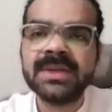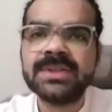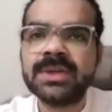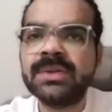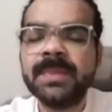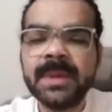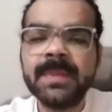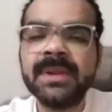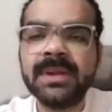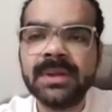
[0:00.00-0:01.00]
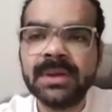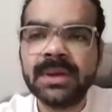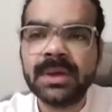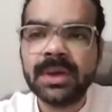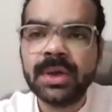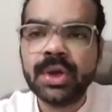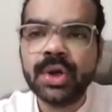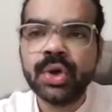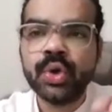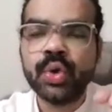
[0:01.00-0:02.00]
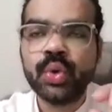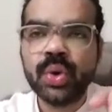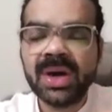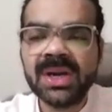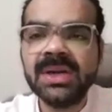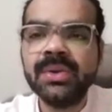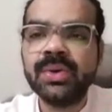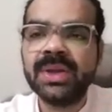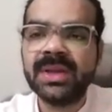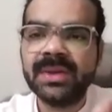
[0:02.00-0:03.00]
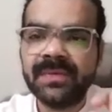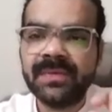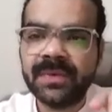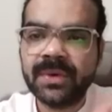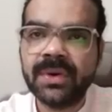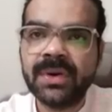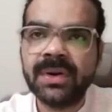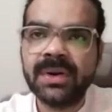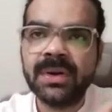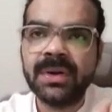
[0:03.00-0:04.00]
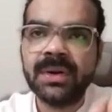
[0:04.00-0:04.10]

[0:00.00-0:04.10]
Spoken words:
So the people who are looking for